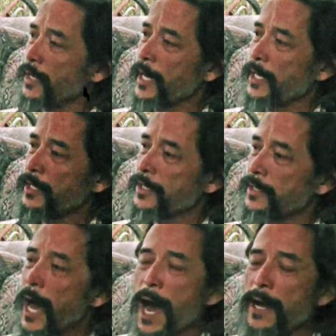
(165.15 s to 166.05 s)
that is
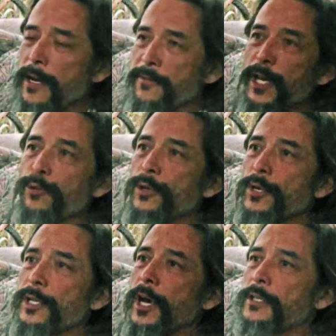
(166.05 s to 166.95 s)
not
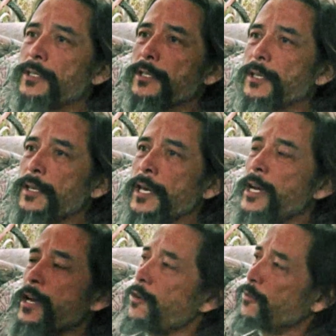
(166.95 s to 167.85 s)
available in Austin
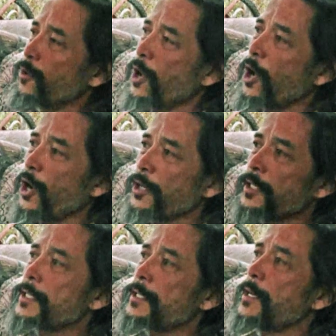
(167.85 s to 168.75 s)
for
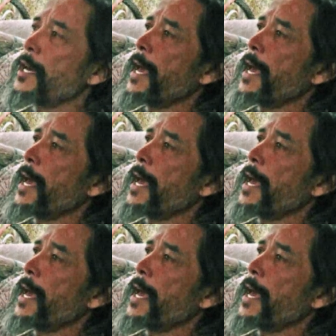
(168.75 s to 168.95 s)
artists,